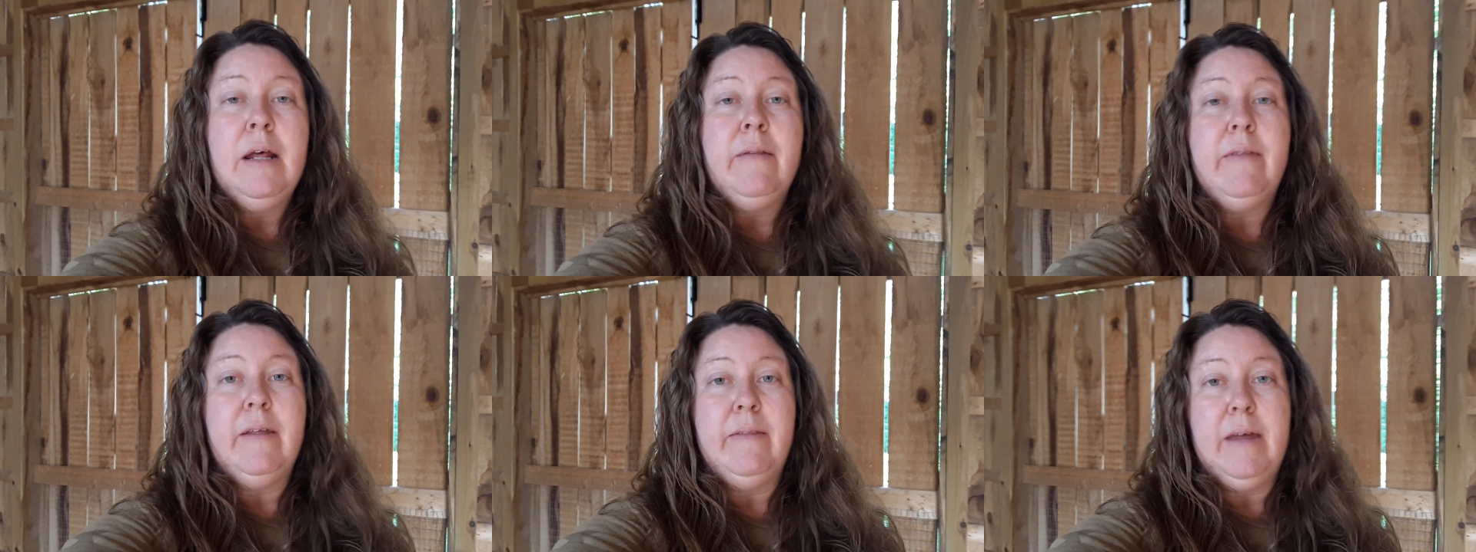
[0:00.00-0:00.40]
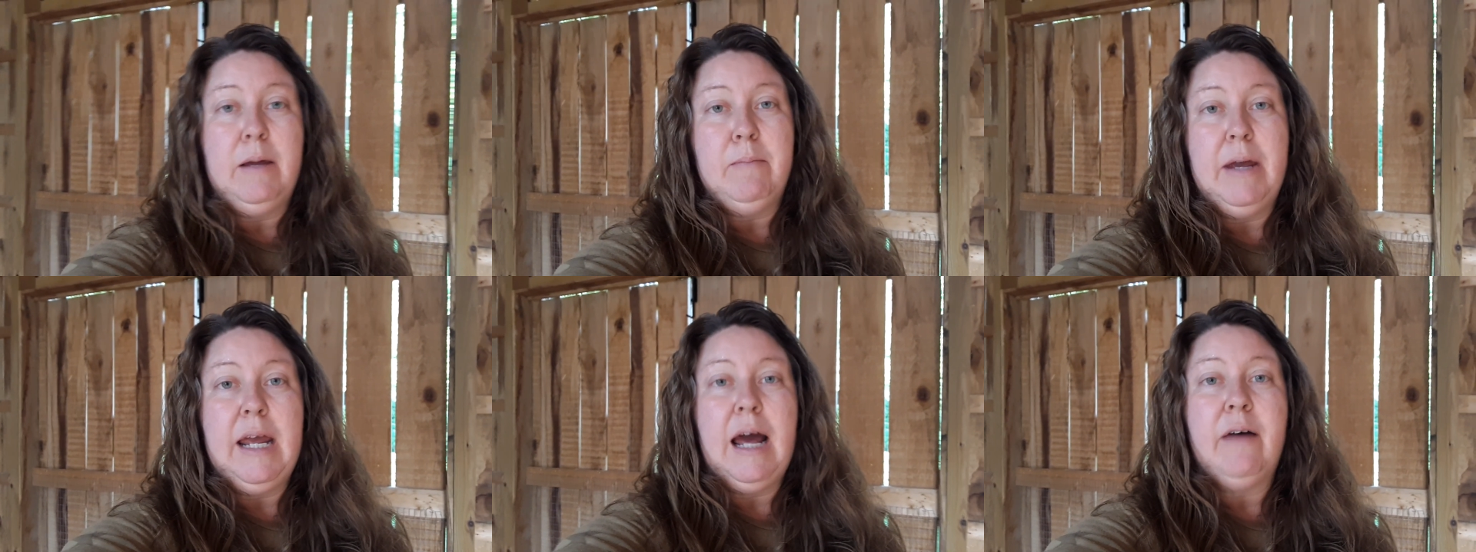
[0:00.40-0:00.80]
that they
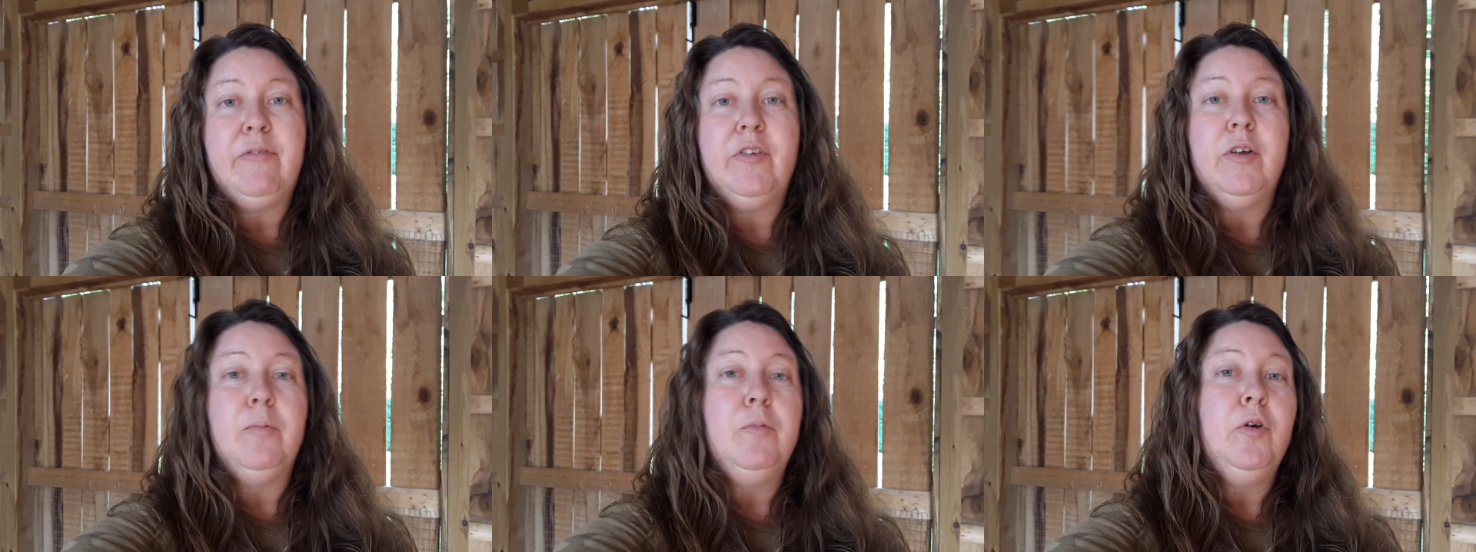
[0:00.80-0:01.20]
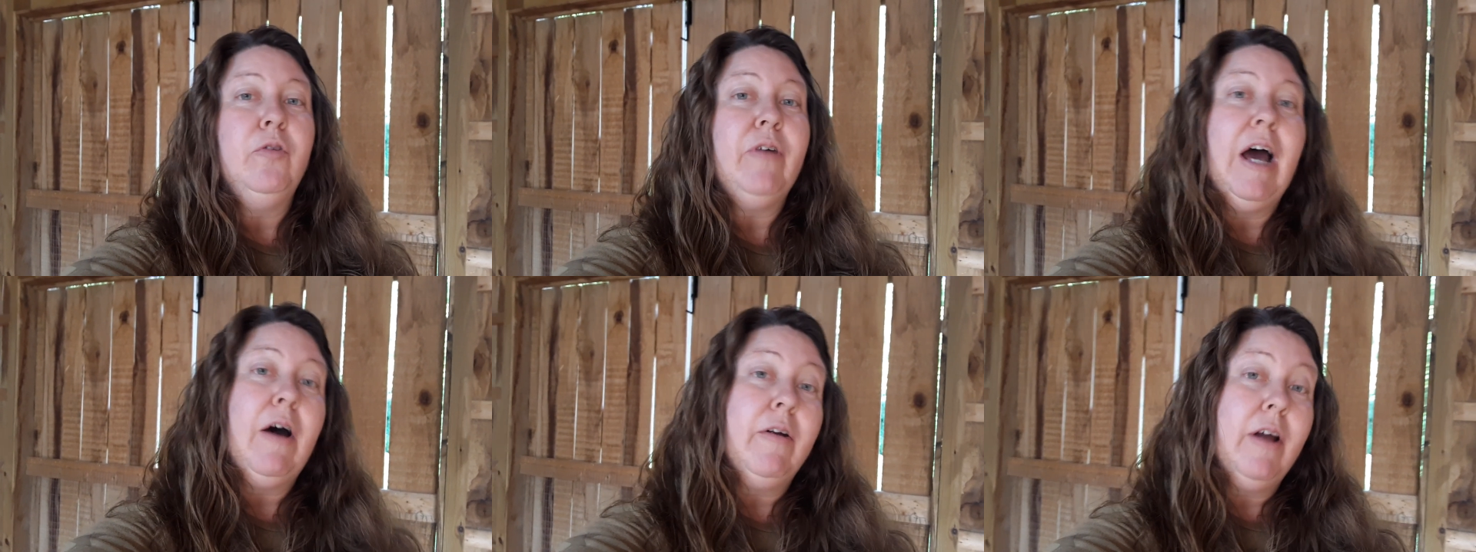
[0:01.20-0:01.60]
may have to move
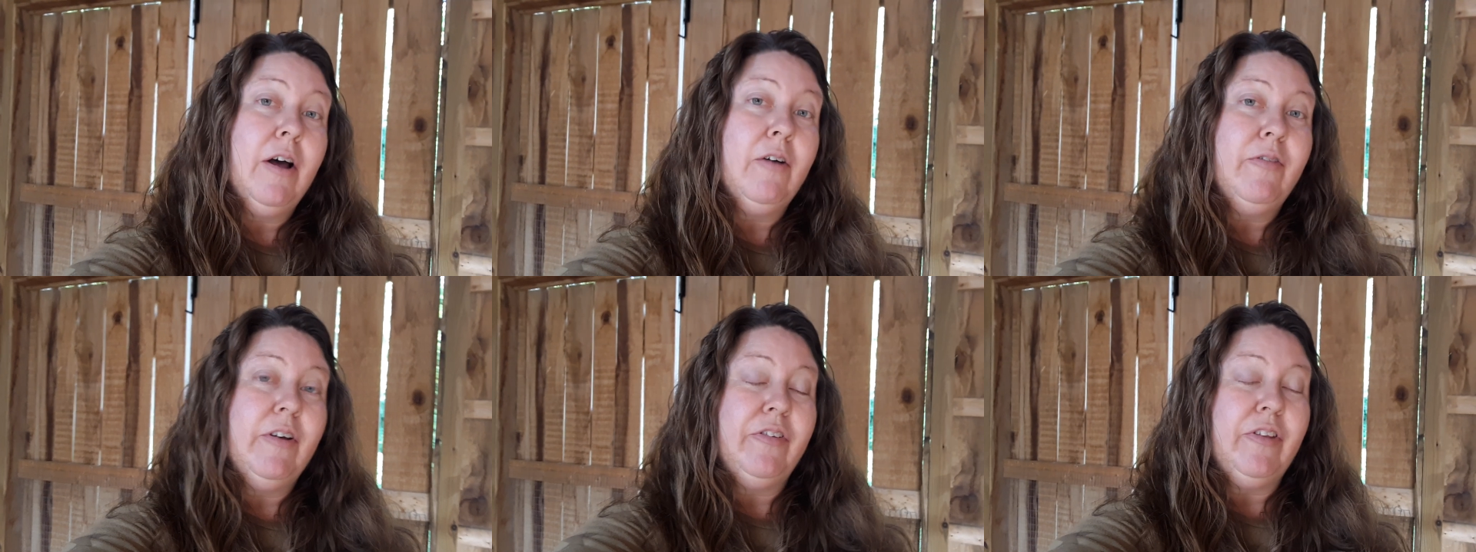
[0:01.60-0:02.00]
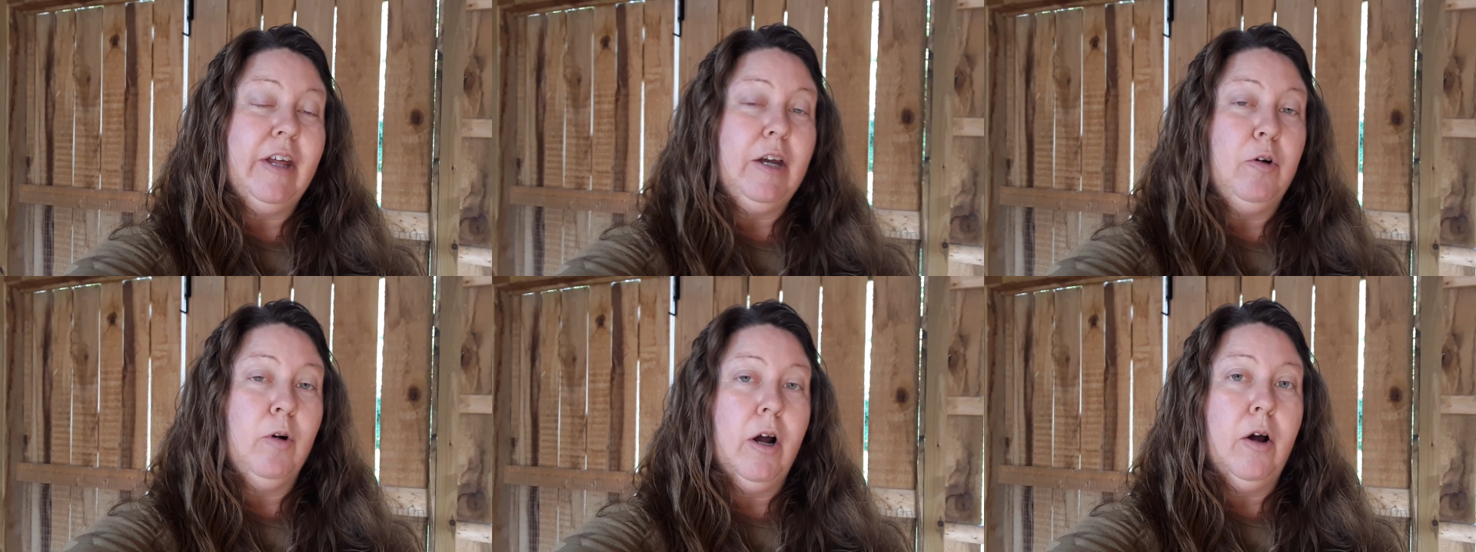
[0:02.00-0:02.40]
out of as they
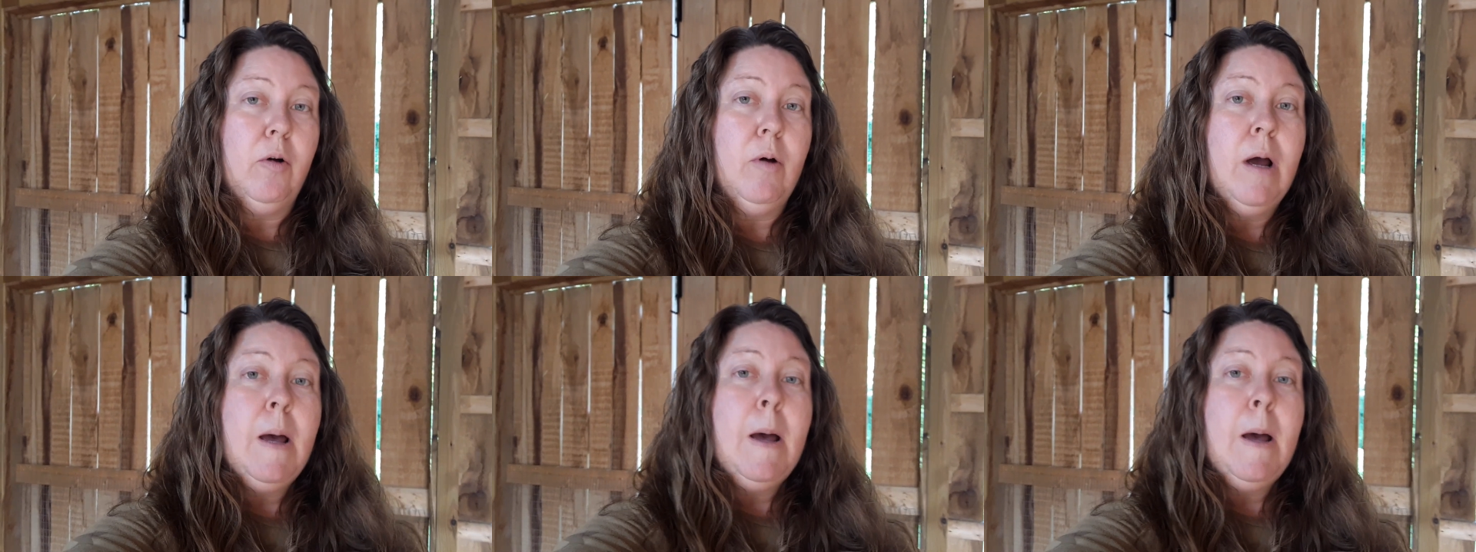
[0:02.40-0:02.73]
grow.